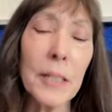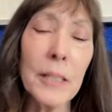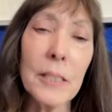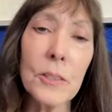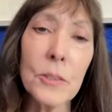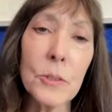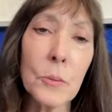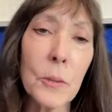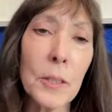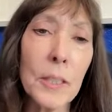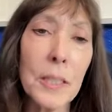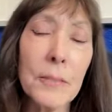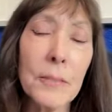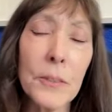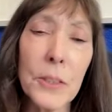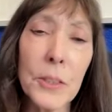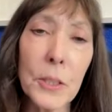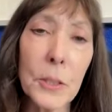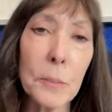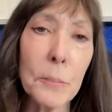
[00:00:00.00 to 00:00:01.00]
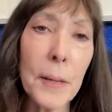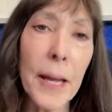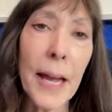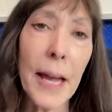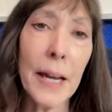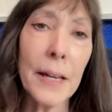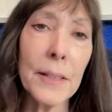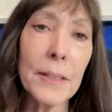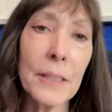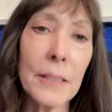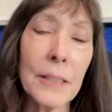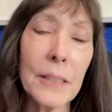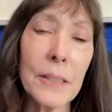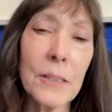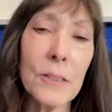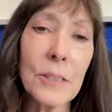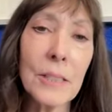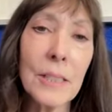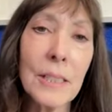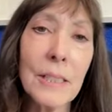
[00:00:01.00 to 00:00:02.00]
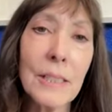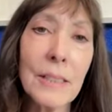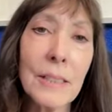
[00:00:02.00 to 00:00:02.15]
is, whatever your path is